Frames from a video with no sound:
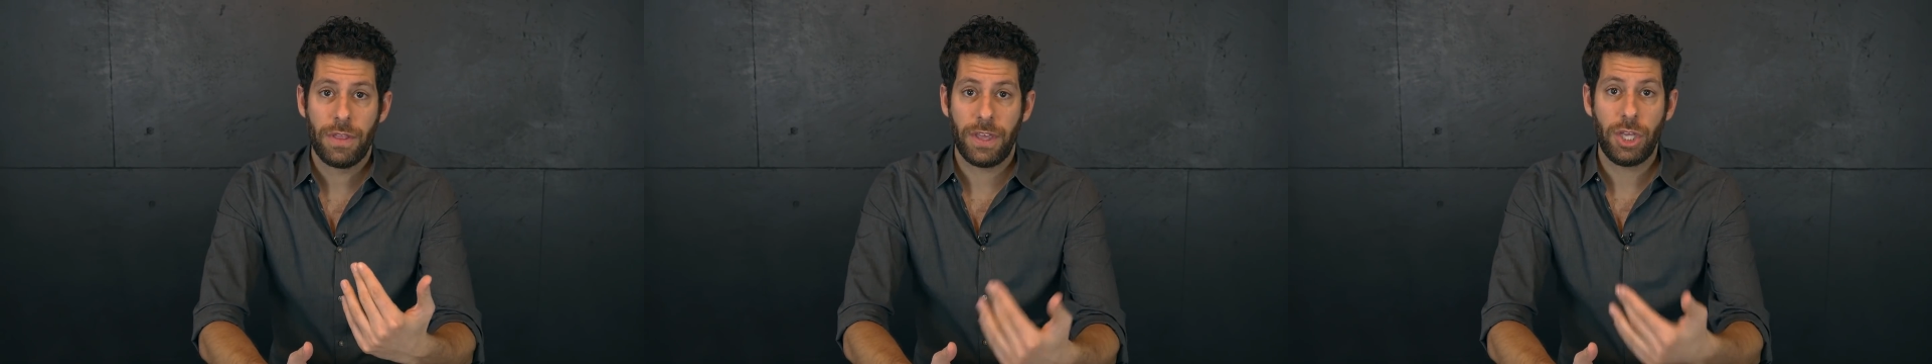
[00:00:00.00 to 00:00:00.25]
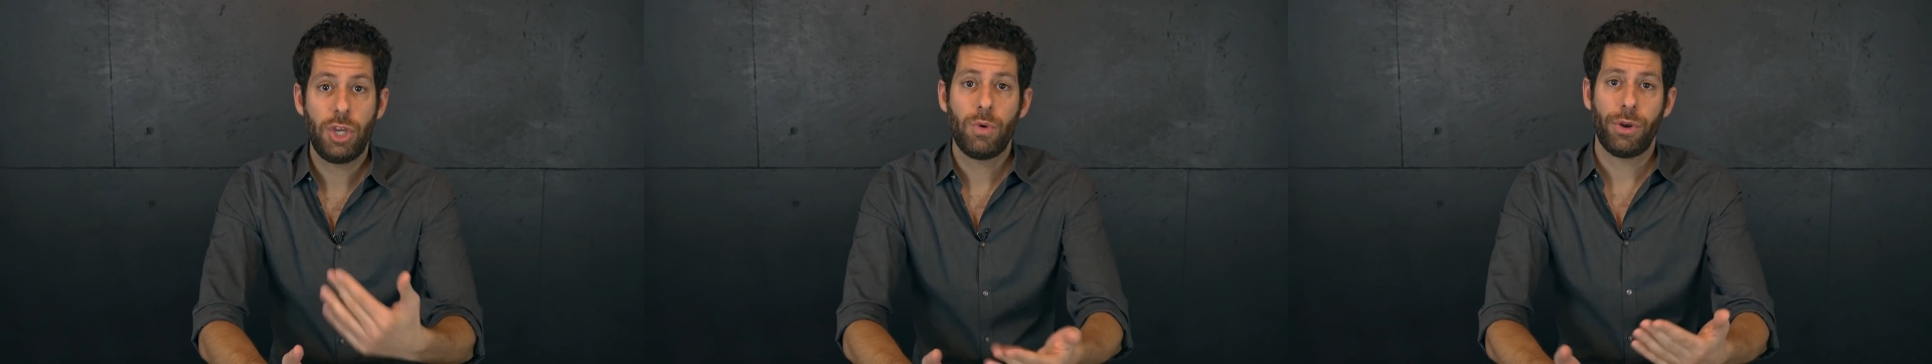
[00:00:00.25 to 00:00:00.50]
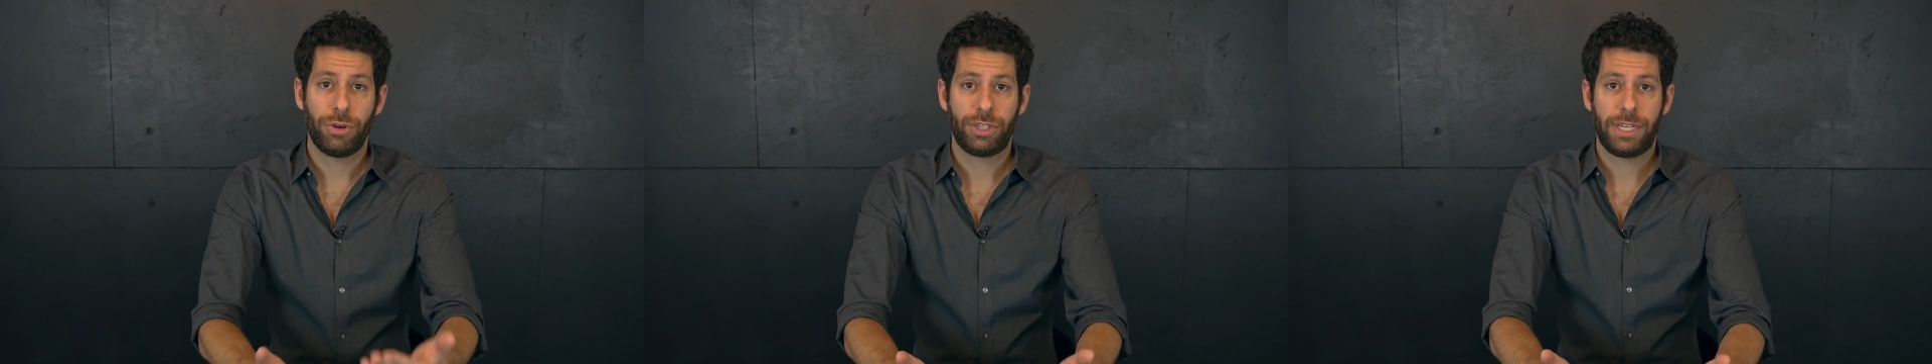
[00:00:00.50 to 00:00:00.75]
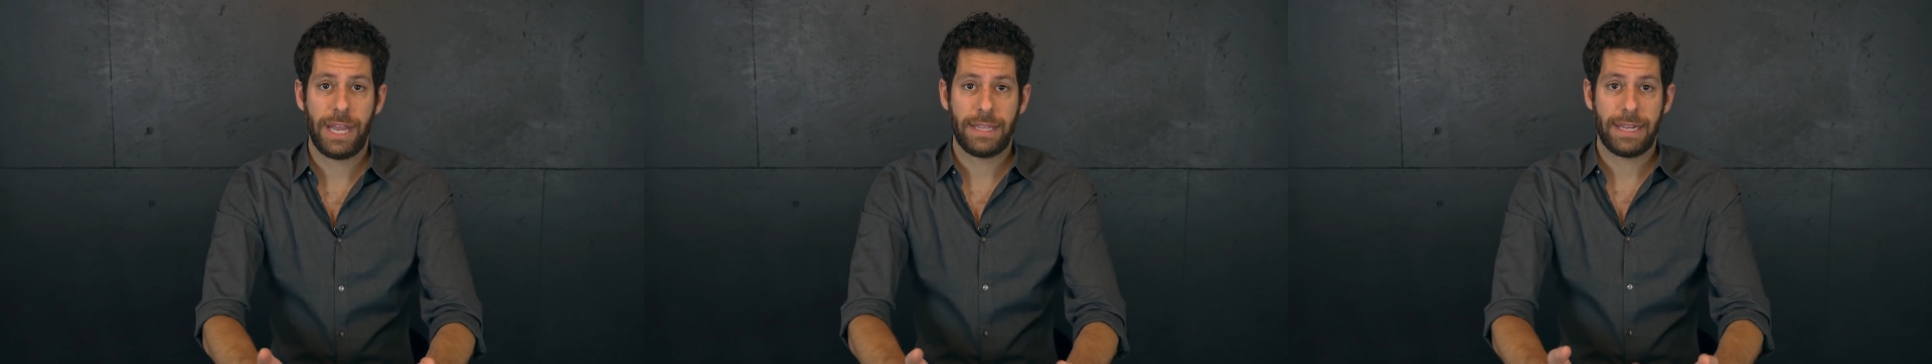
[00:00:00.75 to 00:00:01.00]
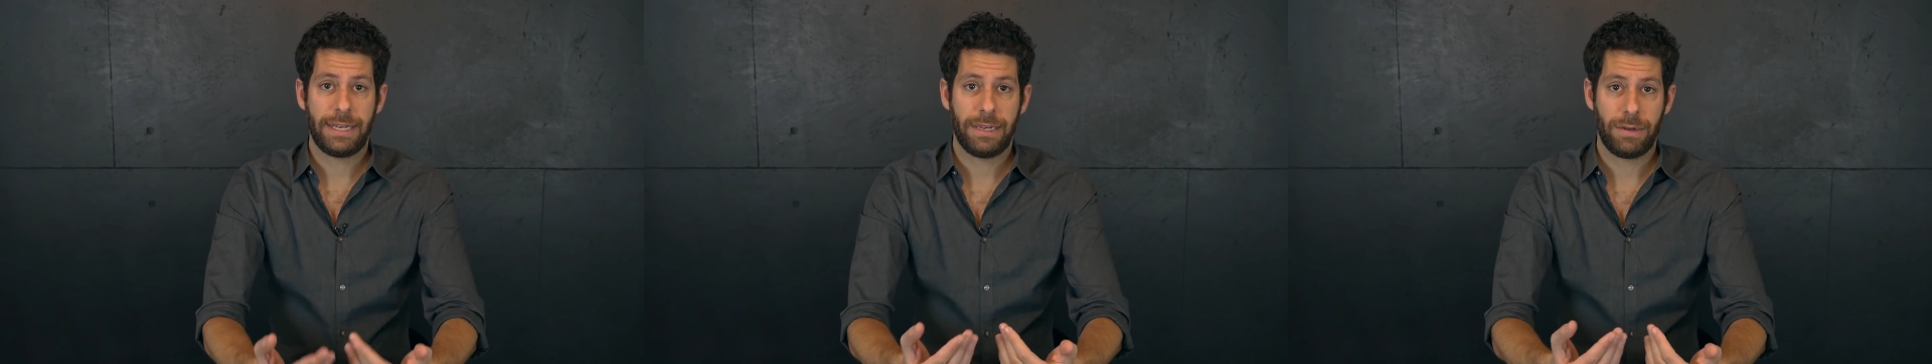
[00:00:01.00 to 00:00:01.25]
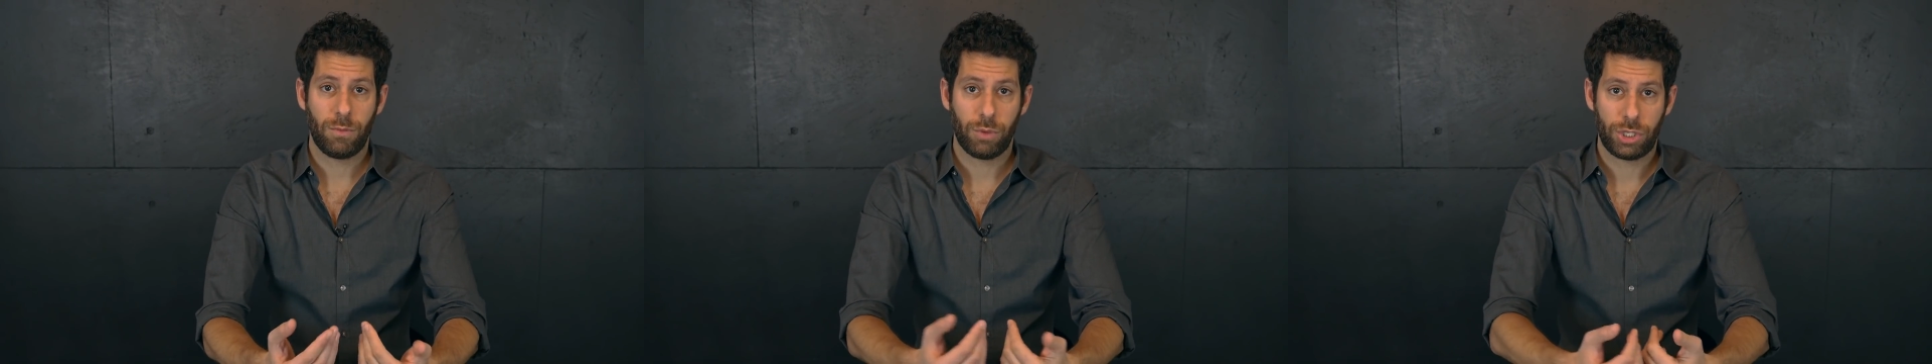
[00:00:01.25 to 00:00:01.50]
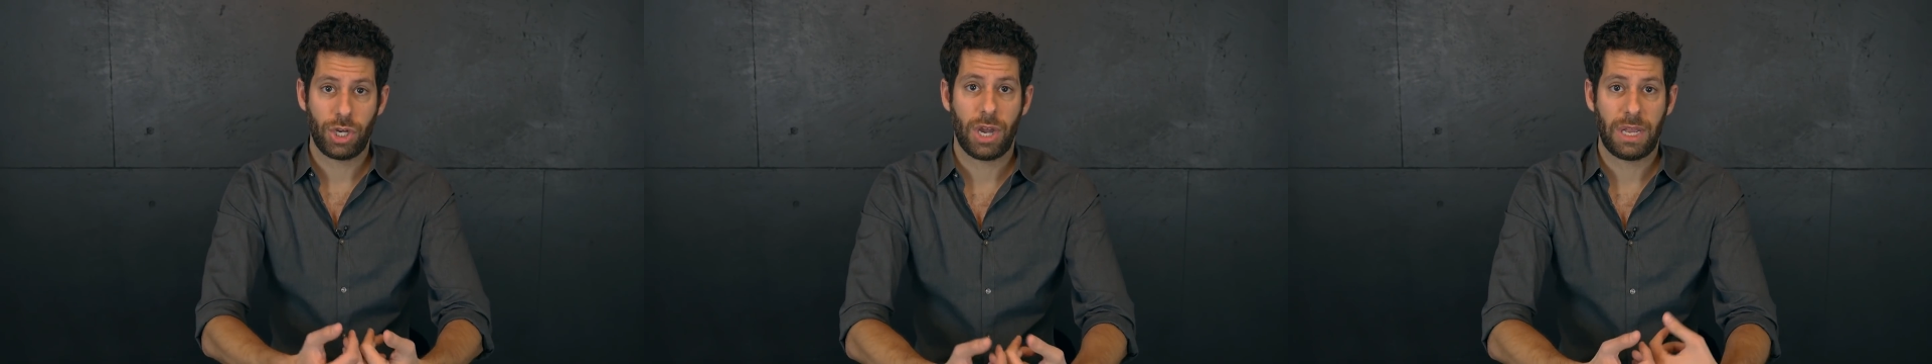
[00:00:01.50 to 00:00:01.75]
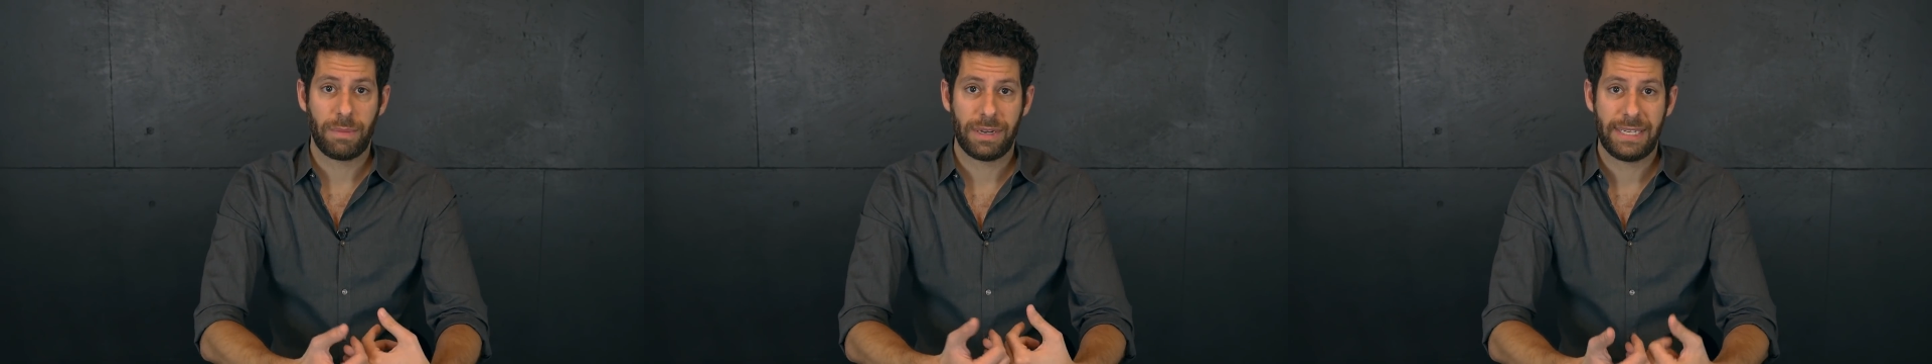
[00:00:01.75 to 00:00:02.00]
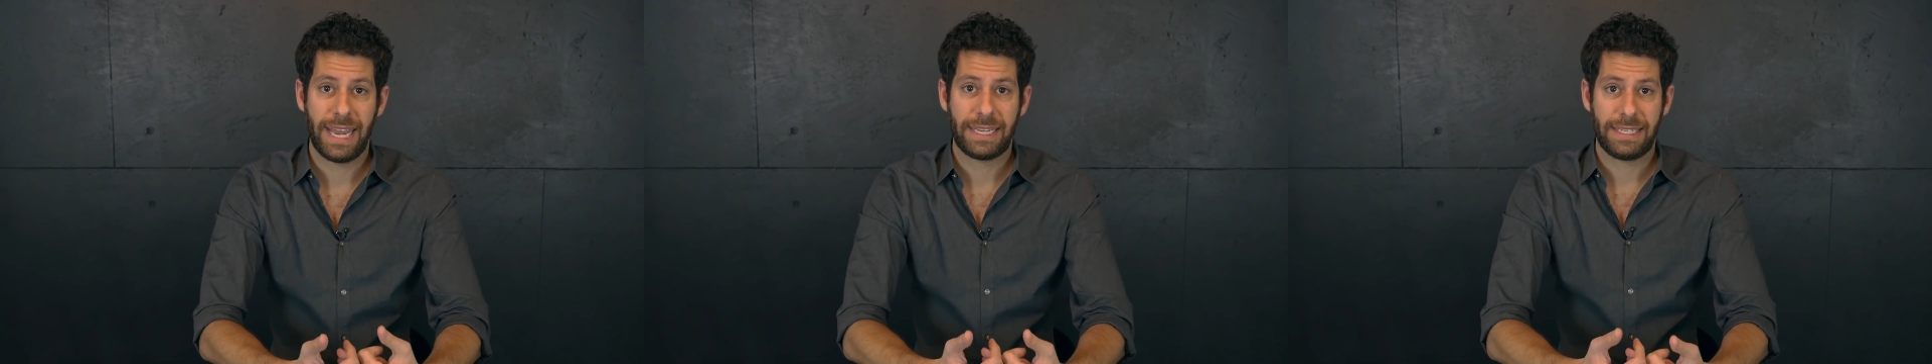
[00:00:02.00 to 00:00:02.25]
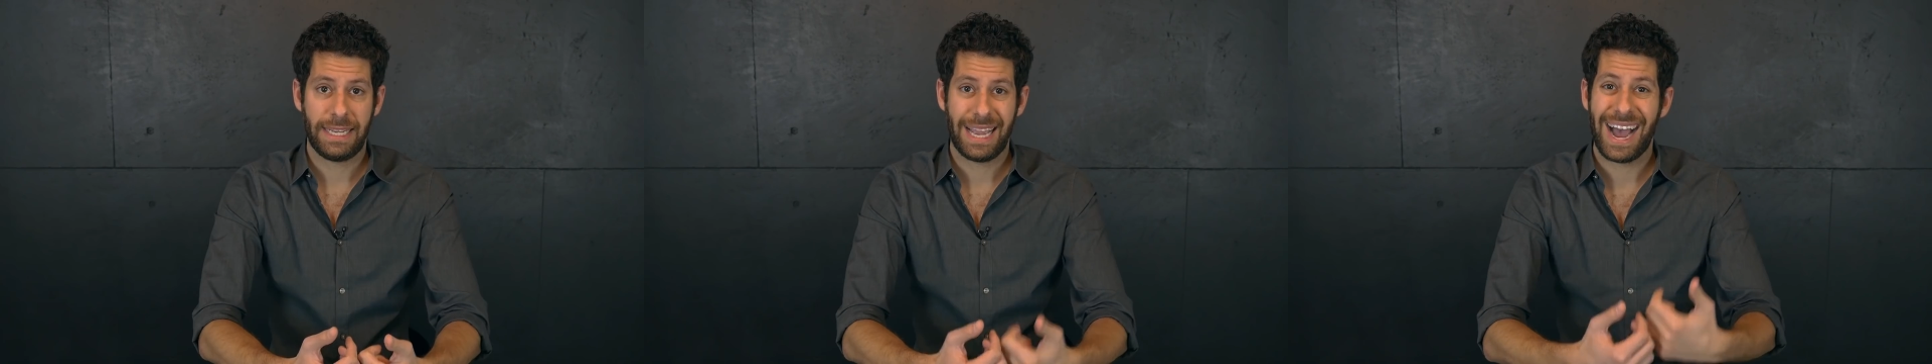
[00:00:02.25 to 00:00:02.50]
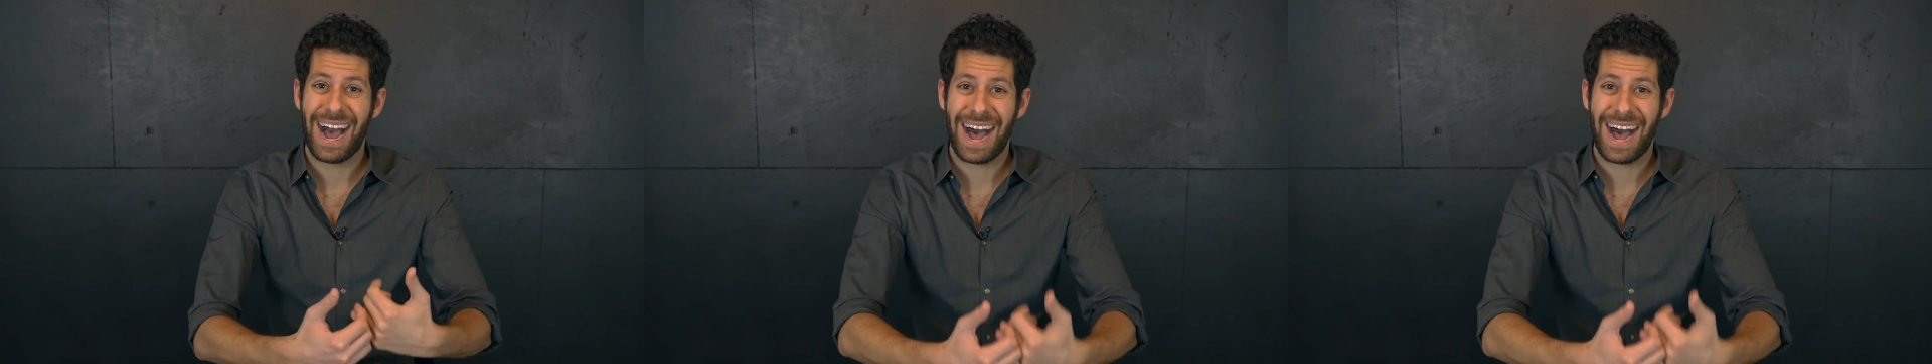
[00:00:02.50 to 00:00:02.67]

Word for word: that you understand that we're talking about texting